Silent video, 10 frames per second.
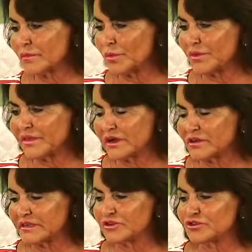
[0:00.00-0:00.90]
within
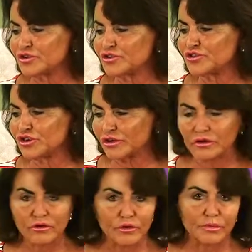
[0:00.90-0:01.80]
our cells turn
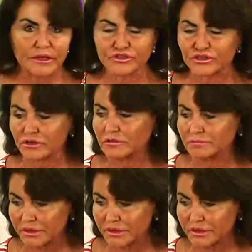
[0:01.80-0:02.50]
sugar or blood sugar,